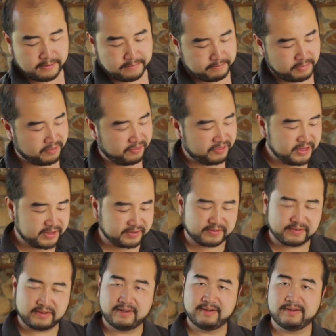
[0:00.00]
But
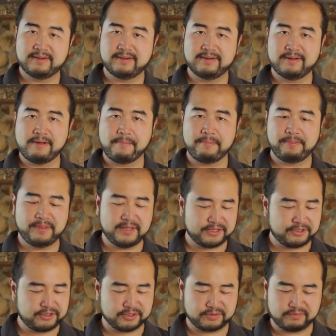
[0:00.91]
this
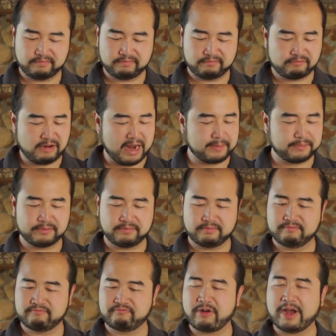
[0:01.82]
just wraps
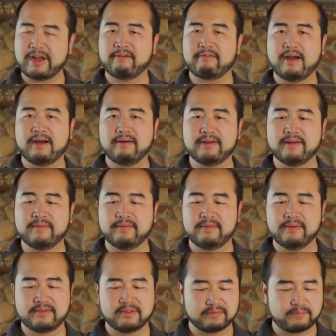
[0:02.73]
right around it.
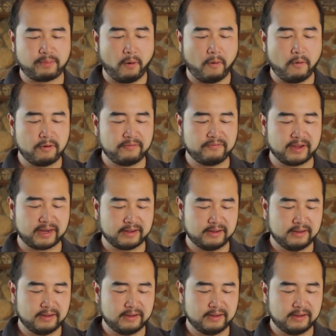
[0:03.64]
This is perfect.